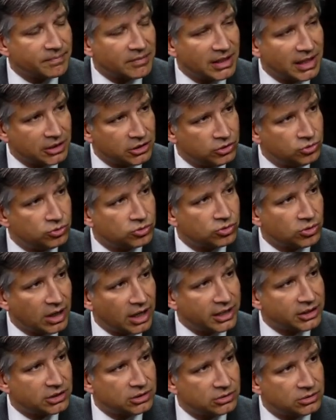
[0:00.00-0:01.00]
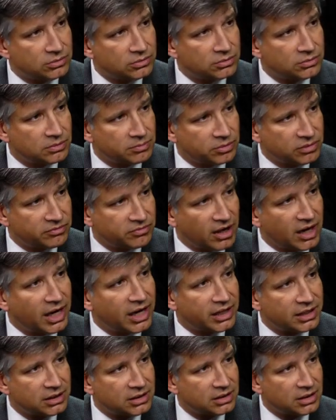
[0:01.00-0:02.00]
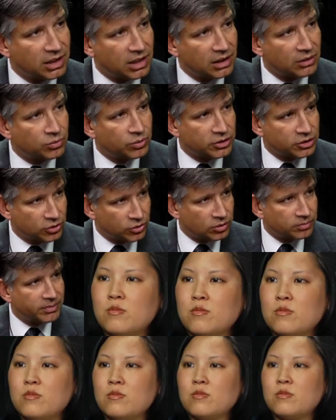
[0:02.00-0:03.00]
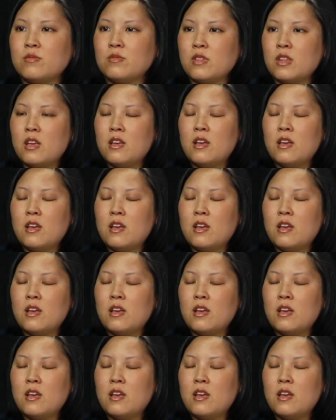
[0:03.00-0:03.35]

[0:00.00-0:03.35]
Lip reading: that you try to provide with your members.